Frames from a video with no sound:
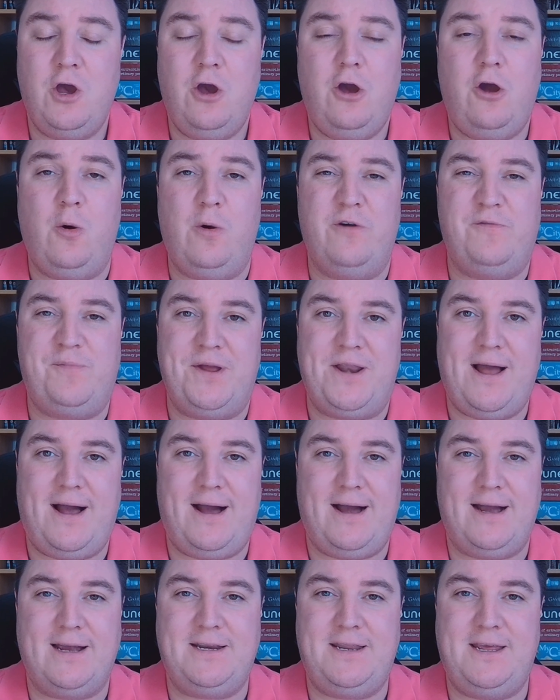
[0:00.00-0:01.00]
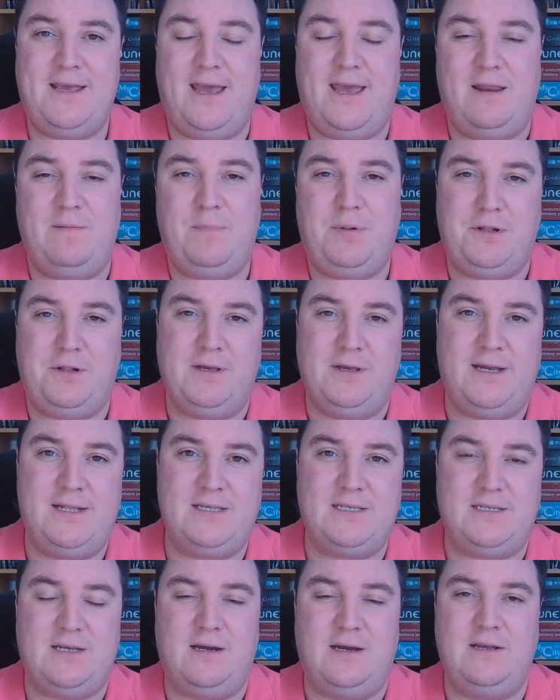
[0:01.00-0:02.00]
who have been hiding in plain
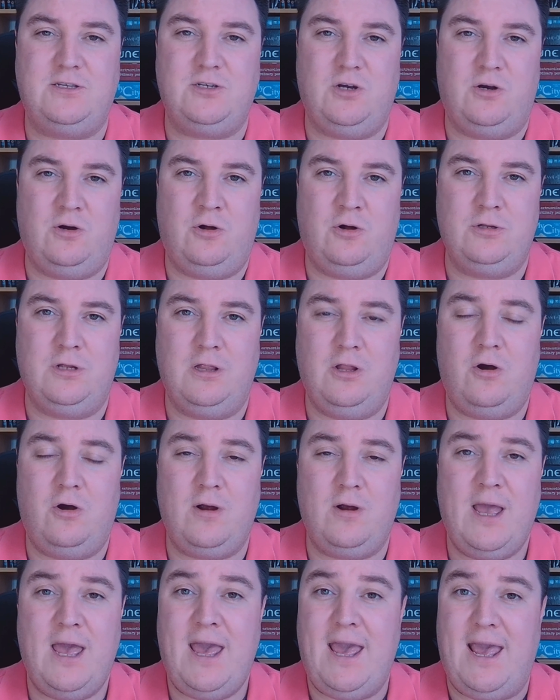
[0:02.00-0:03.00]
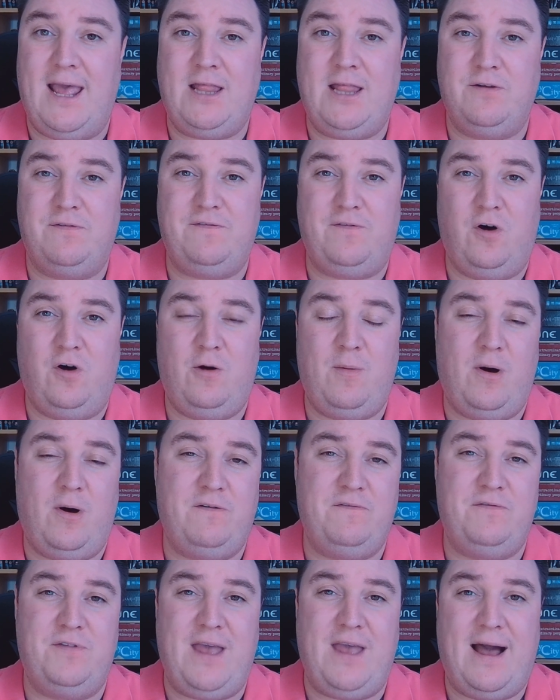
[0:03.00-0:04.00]
sight all along in the form
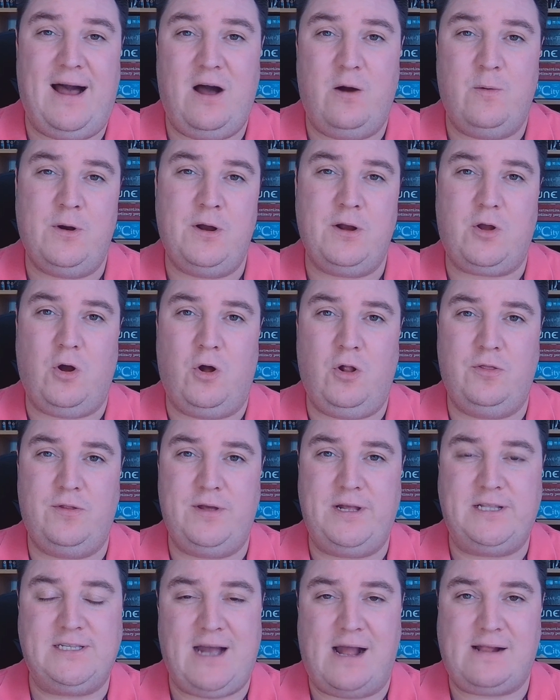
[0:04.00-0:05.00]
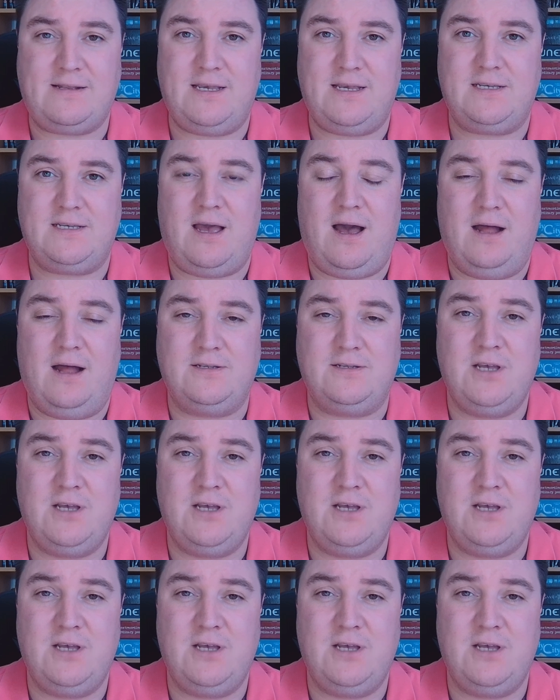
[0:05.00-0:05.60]
of the artwork on the tactics cards.